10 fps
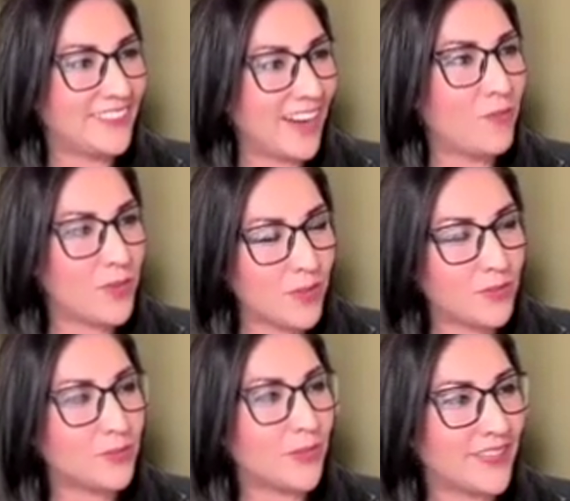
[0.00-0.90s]
And I would be able
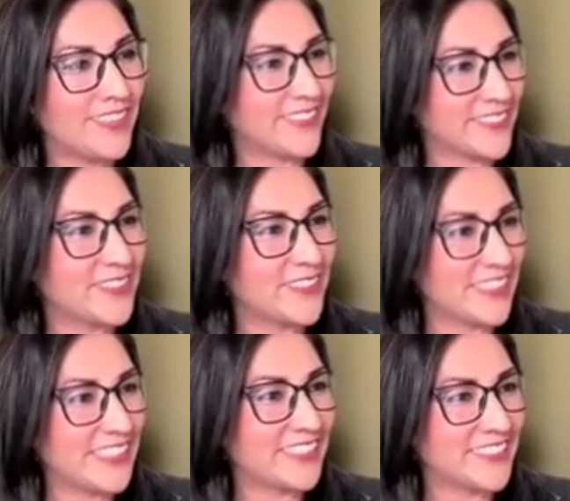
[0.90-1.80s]
to do it
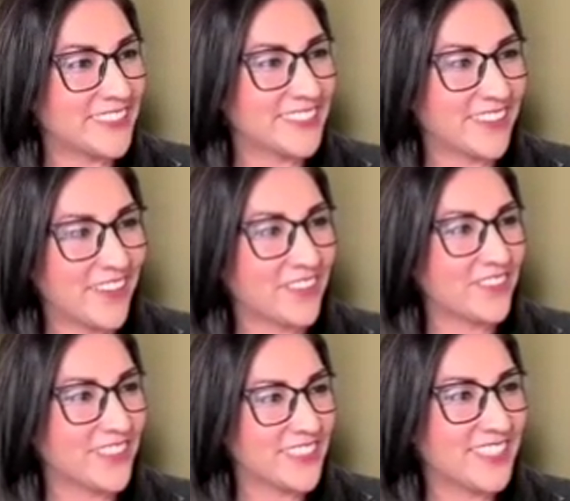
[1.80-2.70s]
in heels and all the
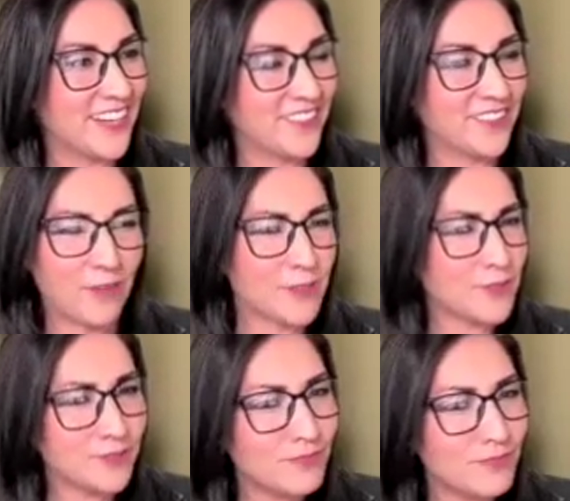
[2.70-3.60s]
fun stuff. And I was
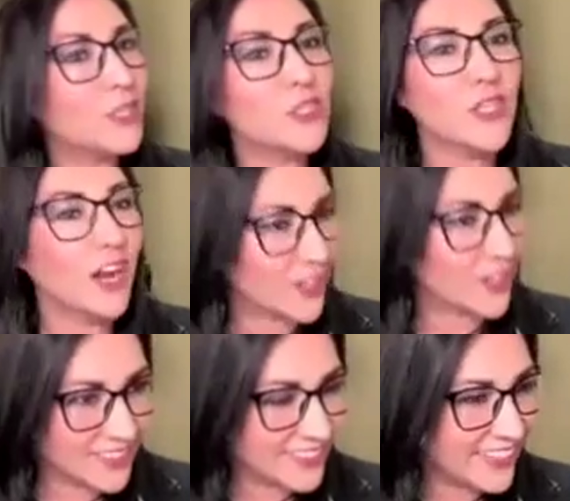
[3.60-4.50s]
much
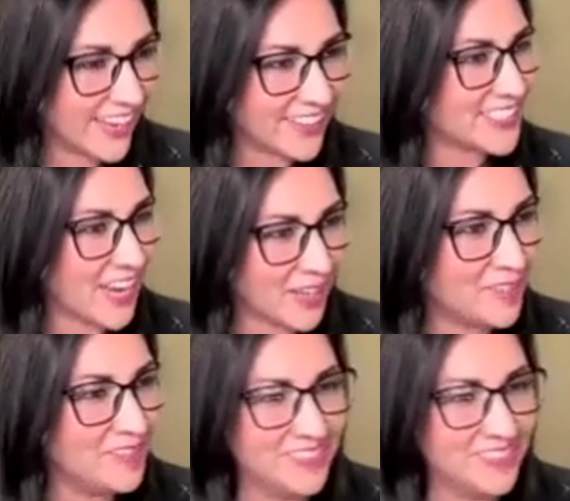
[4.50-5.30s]
younger at the time.